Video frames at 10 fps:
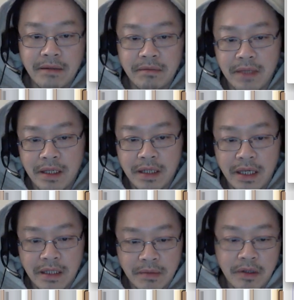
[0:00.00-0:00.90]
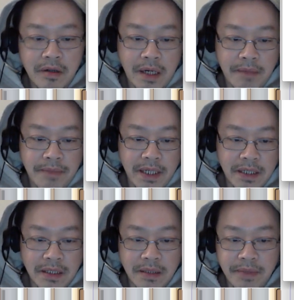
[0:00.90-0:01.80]
it gets more
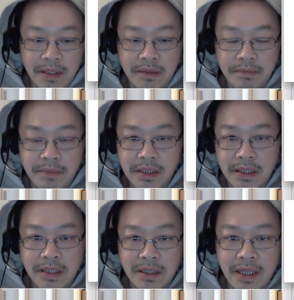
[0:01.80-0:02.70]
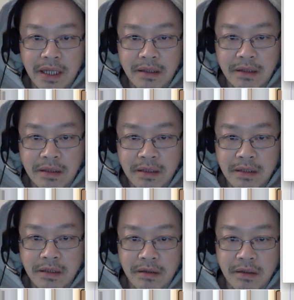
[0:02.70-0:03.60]
complex, but basically
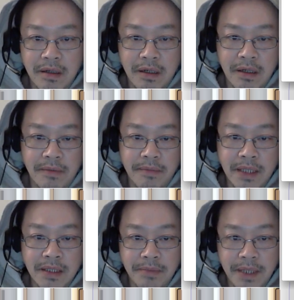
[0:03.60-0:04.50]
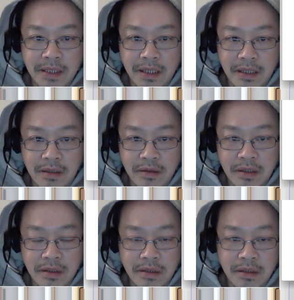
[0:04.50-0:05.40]
that's a basic. You
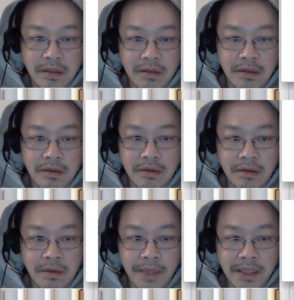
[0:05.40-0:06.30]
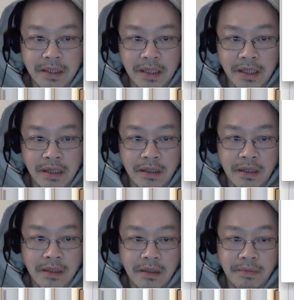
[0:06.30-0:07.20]
just the basic
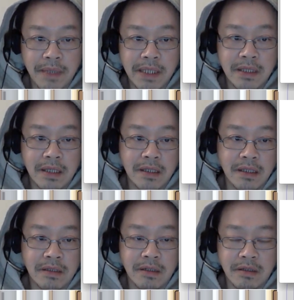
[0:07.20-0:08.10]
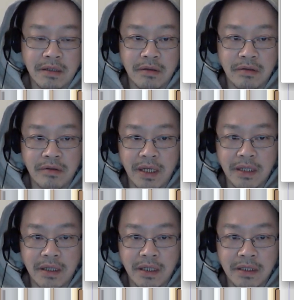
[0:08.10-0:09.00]
is just to
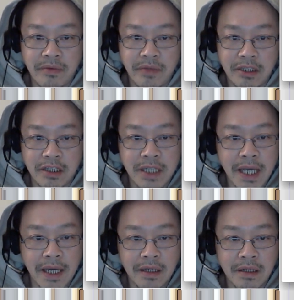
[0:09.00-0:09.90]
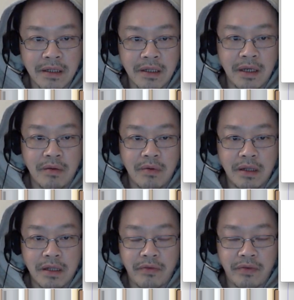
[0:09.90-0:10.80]
create the SVG tag
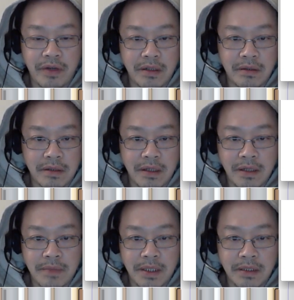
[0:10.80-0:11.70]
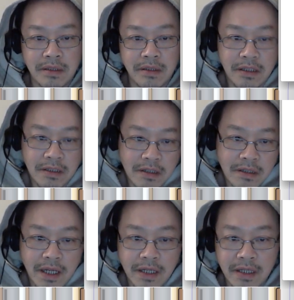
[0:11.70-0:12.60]
with different elements. It's
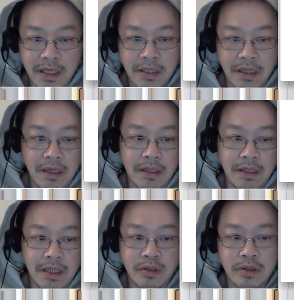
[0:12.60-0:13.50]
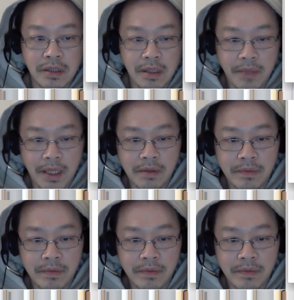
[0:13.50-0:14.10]
just like HTML.